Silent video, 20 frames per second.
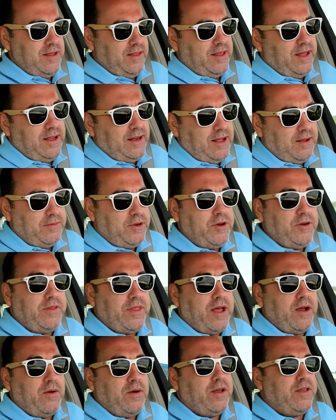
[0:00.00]
that I'm
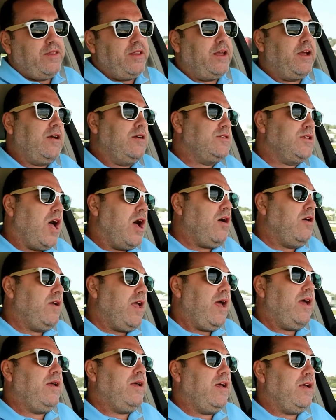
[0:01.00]
doing that with. And he goes, oh,
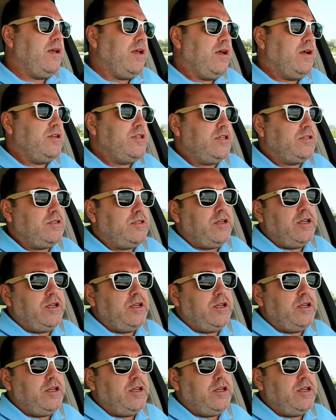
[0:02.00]
yeah, yeah, yeah, just,